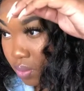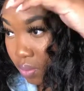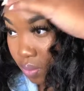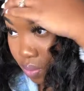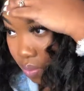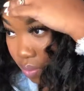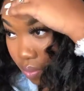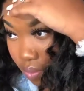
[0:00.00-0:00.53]
the
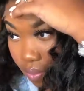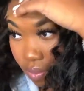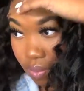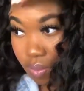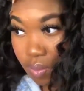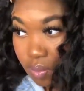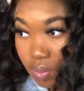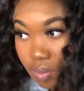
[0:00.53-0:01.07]

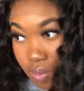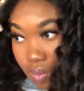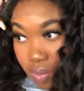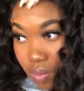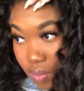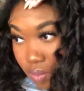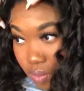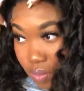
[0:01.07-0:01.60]
video
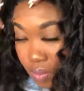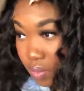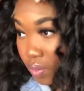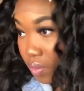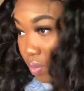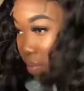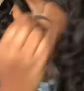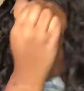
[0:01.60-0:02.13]
and
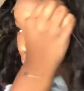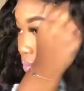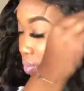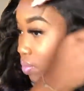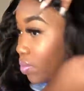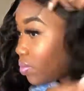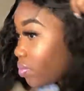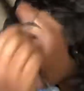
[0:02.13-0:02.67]
feel free to
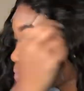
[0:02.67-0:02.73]
try